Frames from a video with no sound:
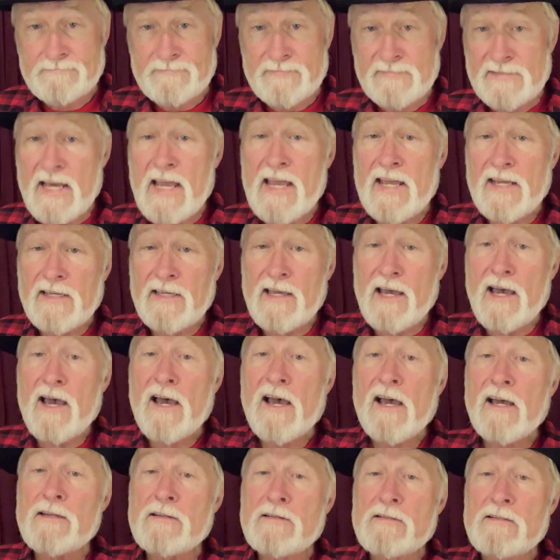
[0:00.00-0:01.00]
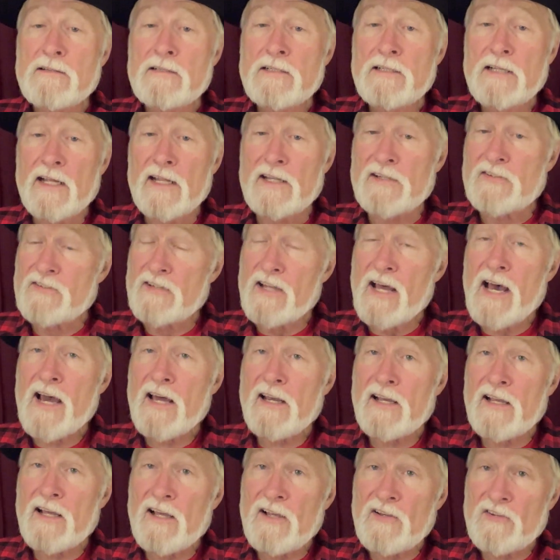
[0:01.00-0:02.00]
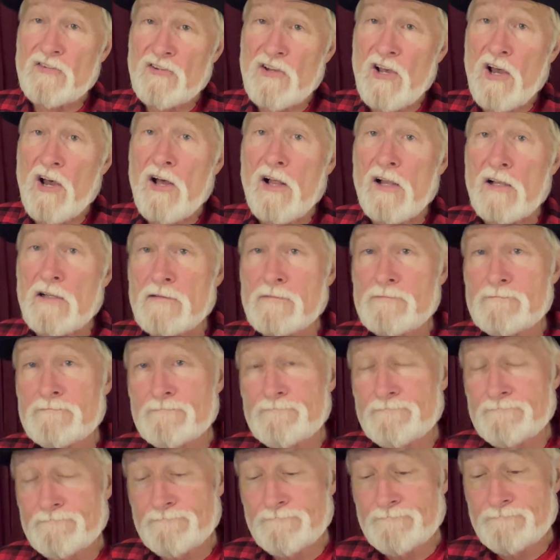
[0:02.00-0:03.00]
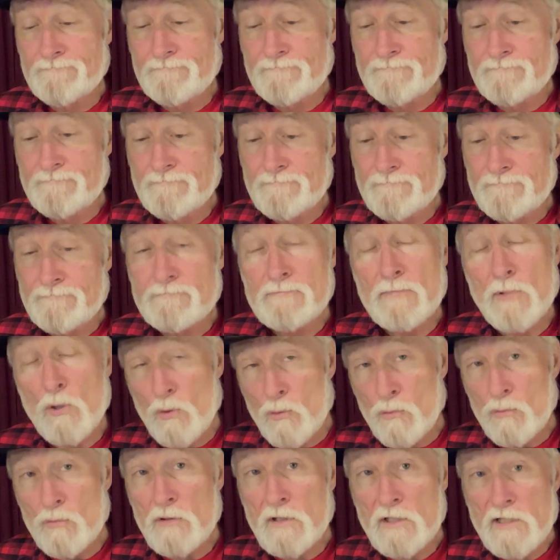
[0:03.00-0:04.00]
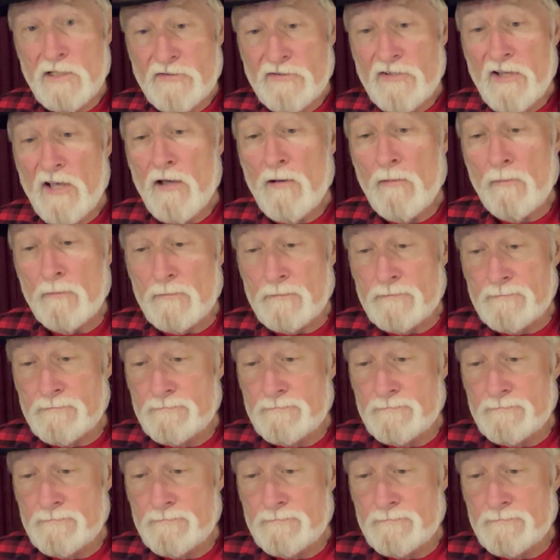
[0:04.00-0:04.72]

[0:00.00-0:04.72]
Thank God it's not us all, only some.